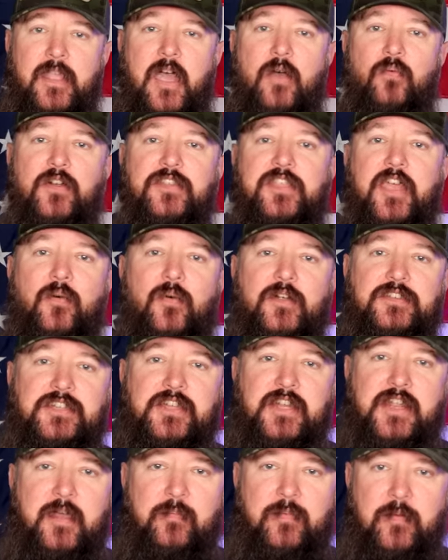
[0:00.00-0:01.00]
Now, one thing I want you
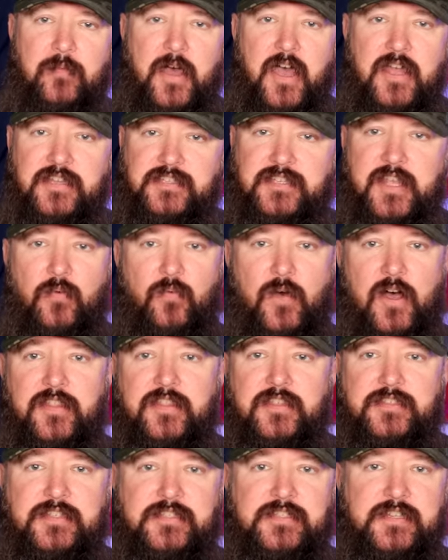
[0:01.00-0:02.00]
to keep in mind is that while
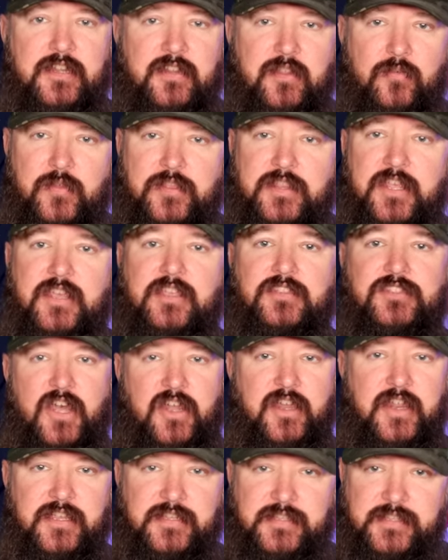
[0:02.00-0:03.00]
this is dealing with things
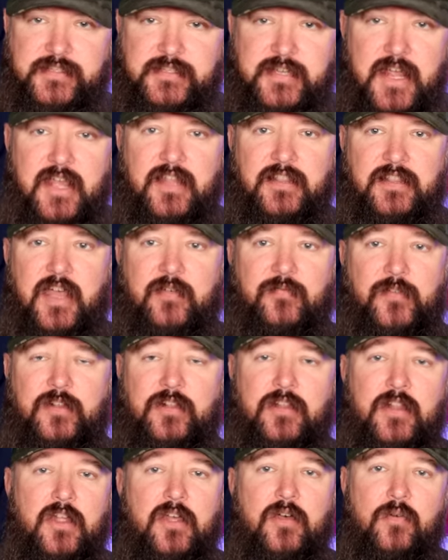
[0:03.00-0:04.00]
on a state
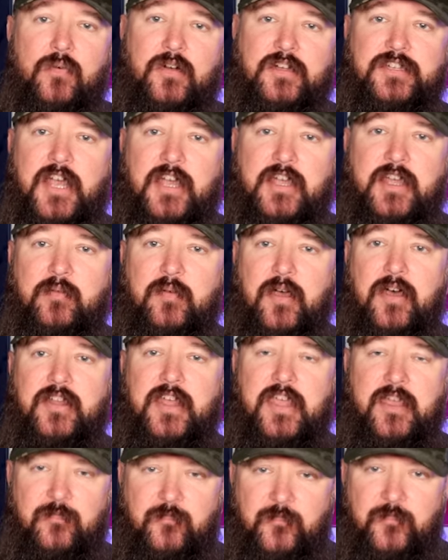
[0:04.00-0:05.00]
level, we're talking about
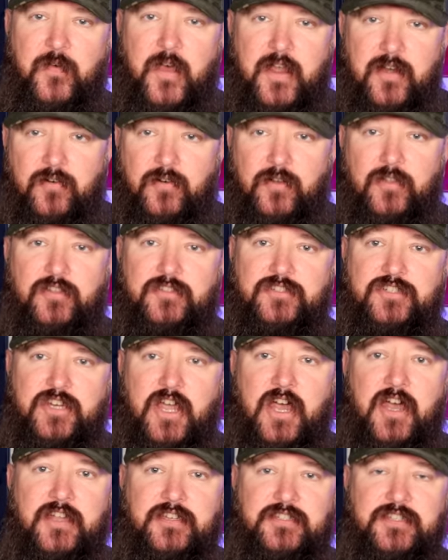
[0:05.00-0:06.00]
a federal
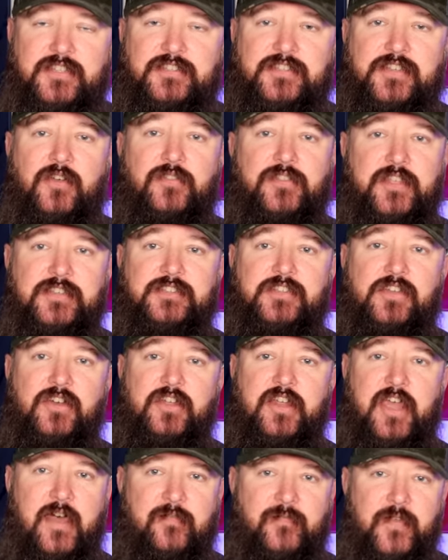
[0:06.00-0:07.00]
judge. And so this
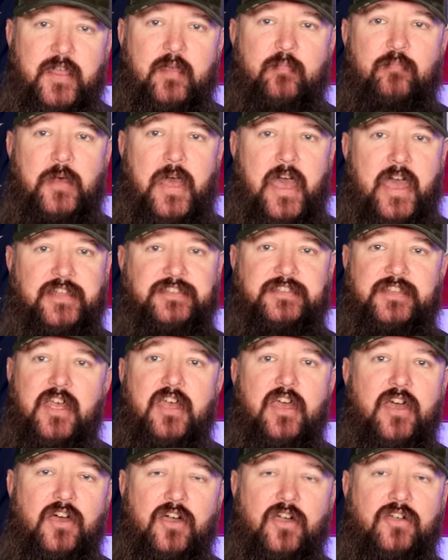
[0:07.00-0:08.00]
could have impacts
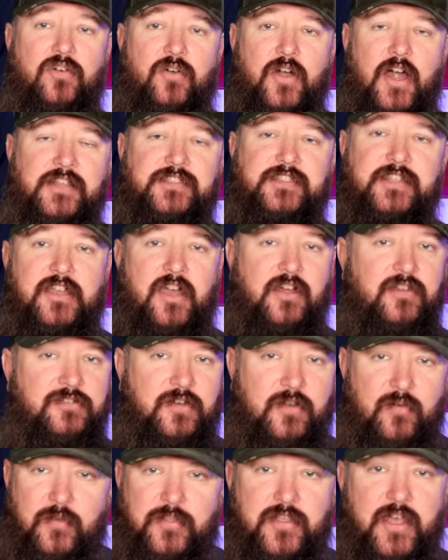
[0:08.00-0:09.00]
across the
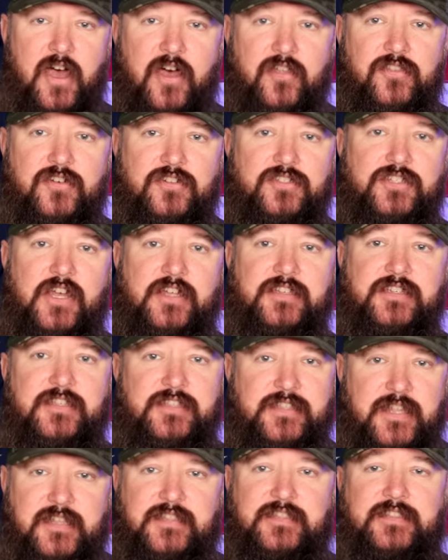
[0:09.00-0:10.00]
country with other
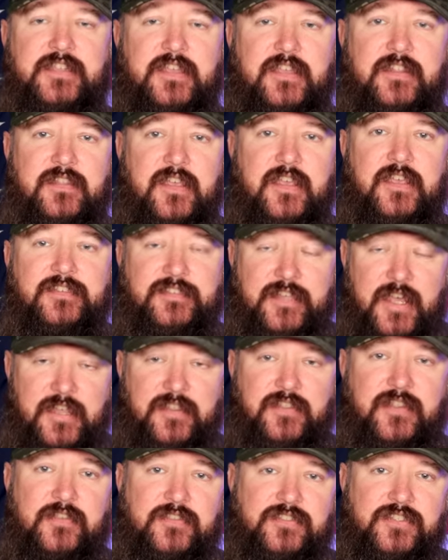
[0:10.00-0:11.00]
judges that see things
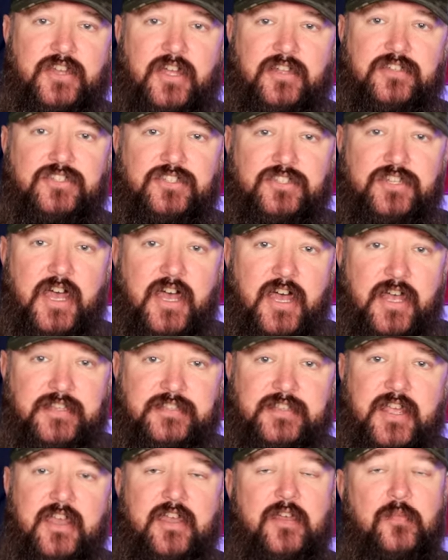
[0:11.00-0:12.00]
like this judge
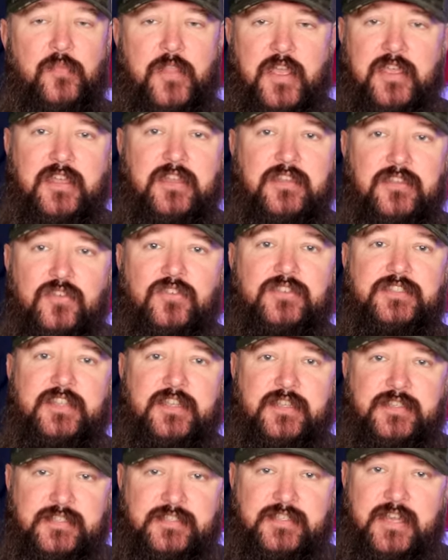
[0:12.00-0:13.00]
does. They can use
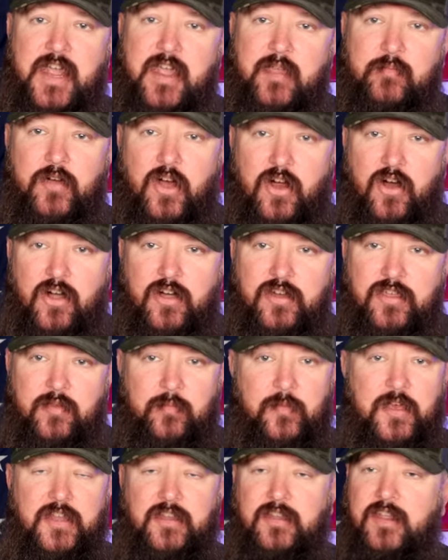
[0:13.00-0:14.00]
this same
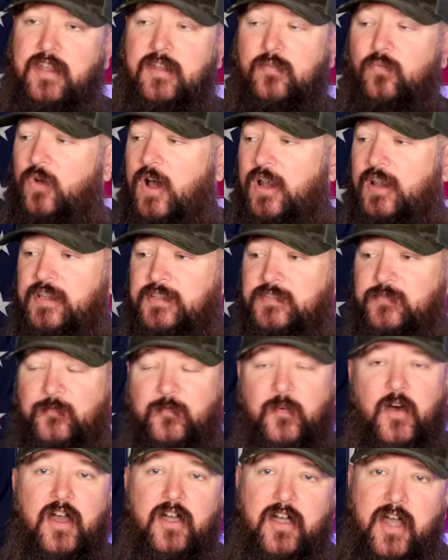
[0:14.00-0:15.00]
argument. And while it's
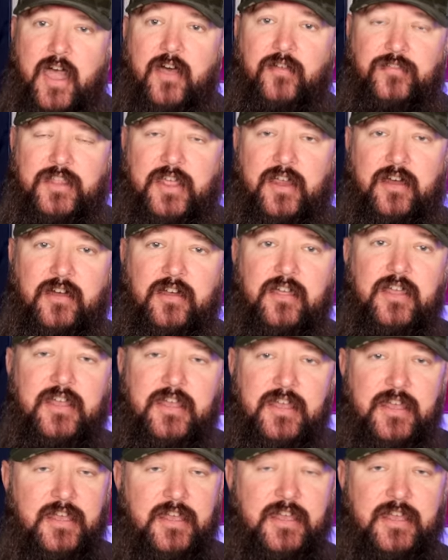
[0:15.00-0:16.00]
far out there,
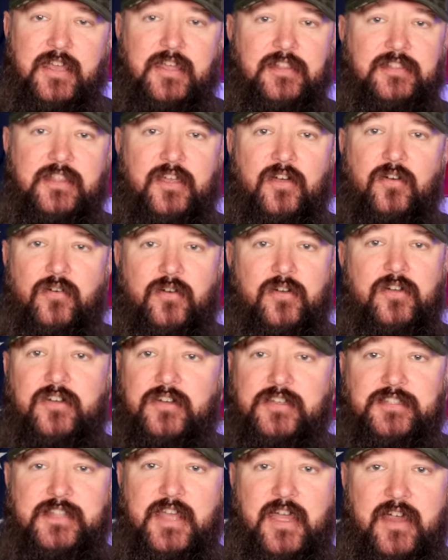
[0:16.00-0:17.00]
the order
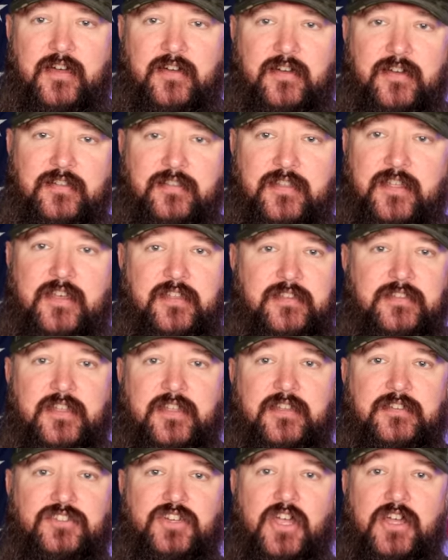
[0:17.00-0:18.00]
is there.
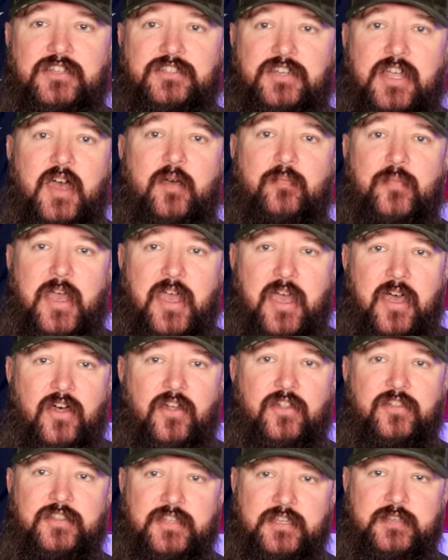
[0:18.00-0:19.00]
The judge
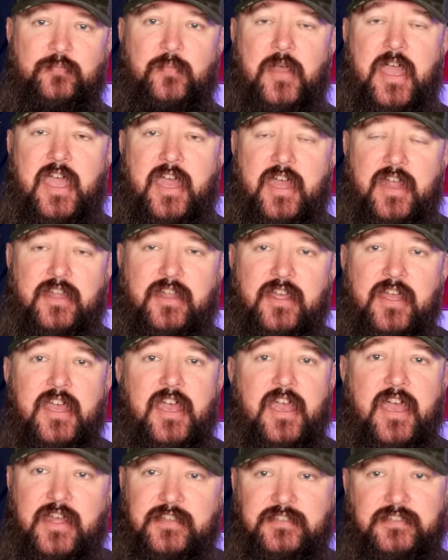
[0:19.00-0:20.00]
upheld this ban
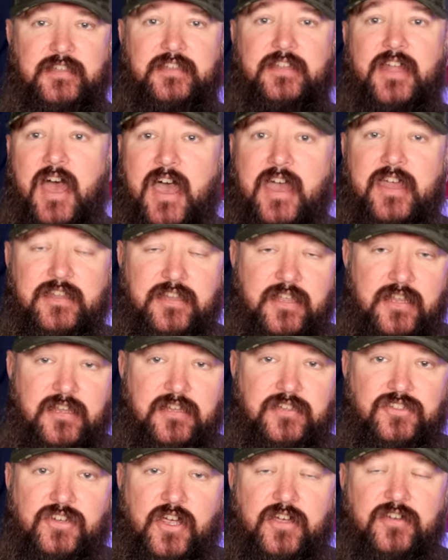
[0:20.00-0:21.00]
and denied an
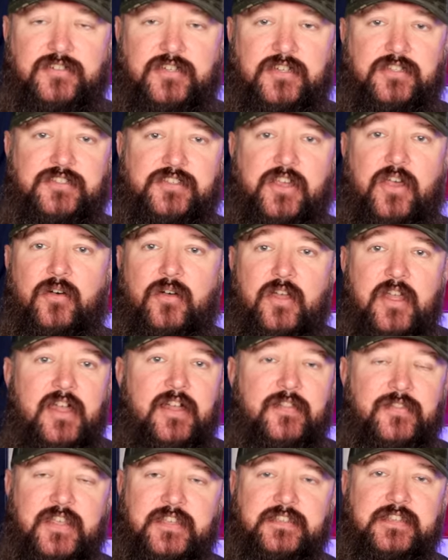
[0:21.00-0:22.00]
injunction. So
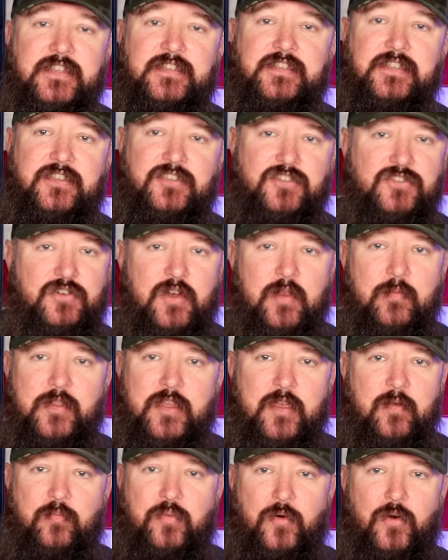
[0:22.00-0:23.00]
this is
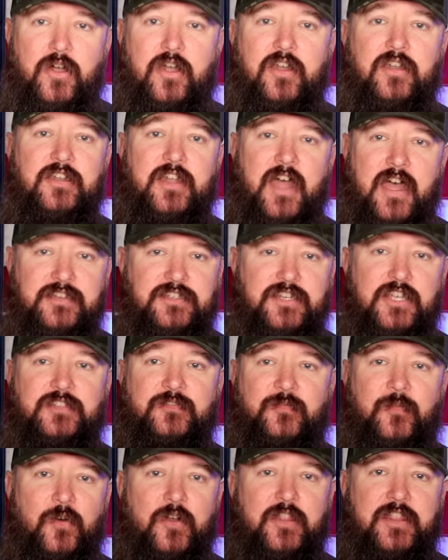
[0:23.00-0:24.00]
extremely important, not
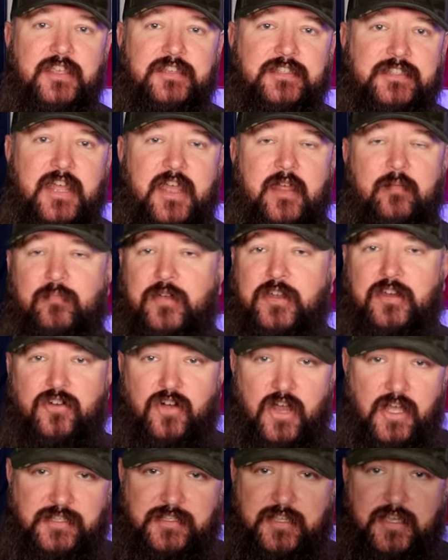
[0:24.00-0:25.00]
just for this state, but
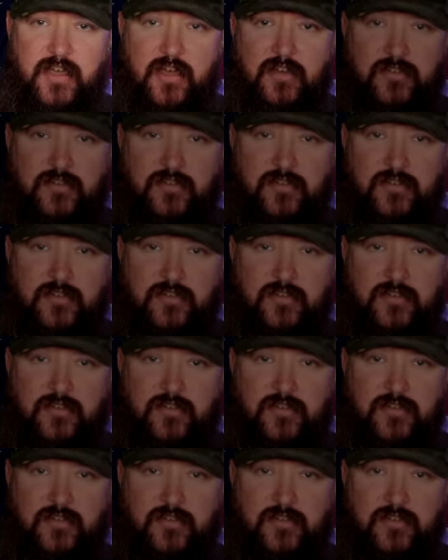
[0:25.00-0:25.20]
across the